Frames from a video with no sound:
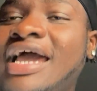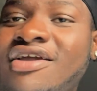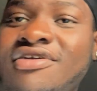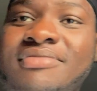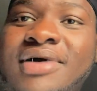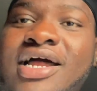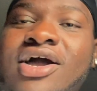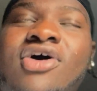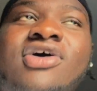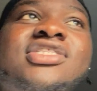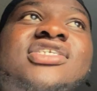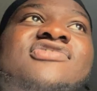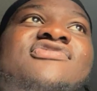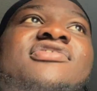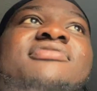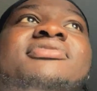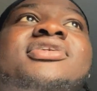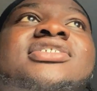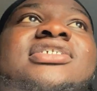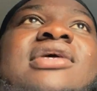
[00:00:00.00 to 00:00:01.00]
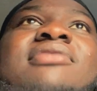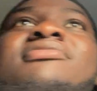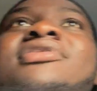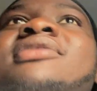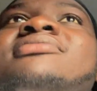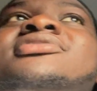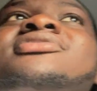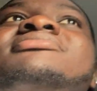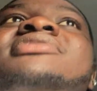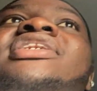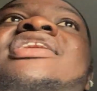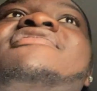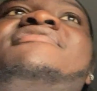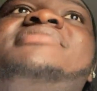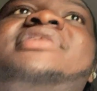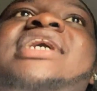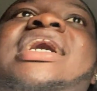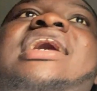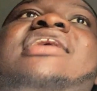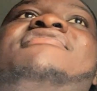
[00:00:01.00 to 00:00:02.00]
Everybody, all these females coming up to me, giving
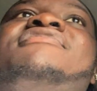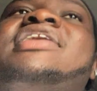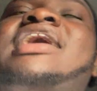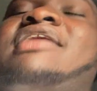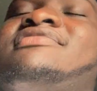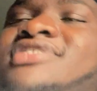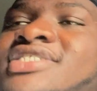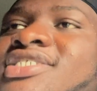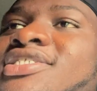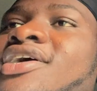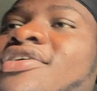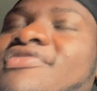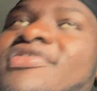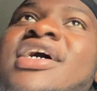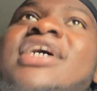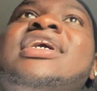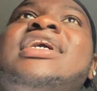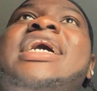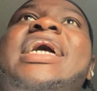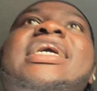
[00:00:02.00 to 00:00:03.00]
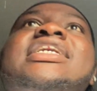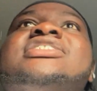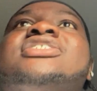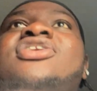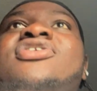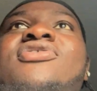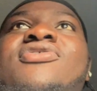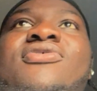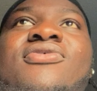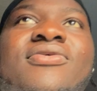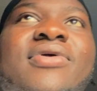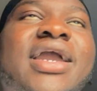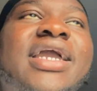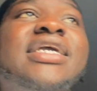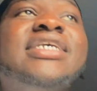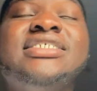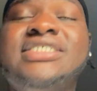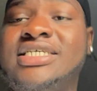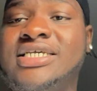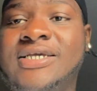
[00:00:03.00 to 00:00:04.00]
me high fives and stuff. It's
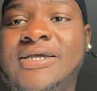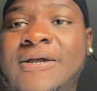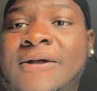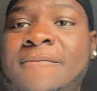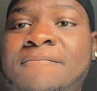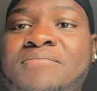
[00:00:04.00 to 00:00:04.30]
crazy.